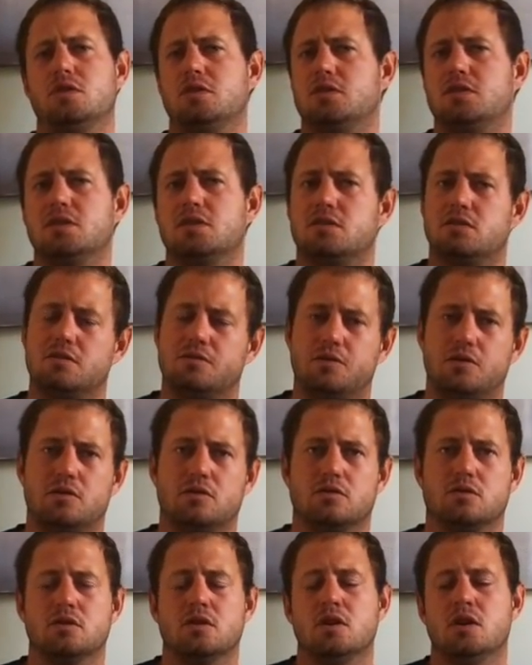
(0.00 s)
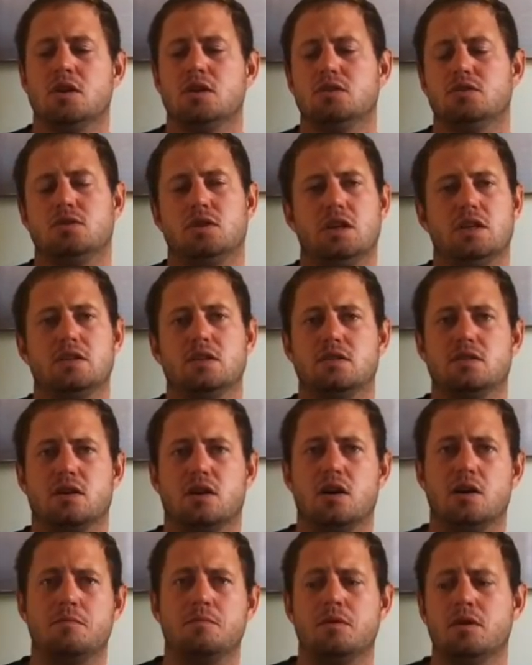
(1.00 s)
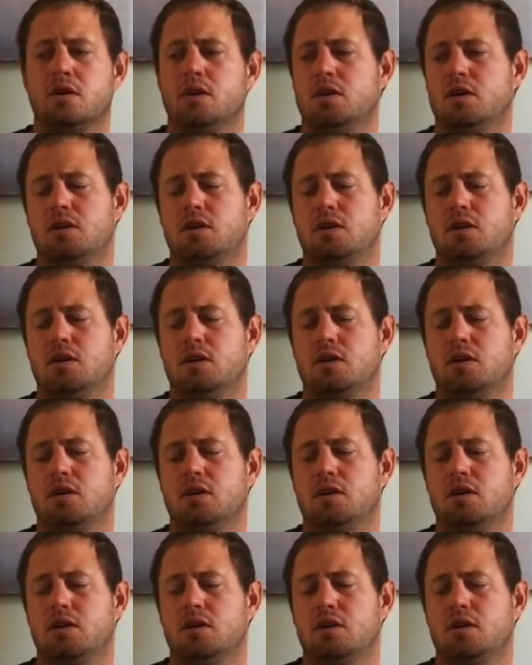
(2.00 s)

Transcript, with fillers: It's just difficult to get the time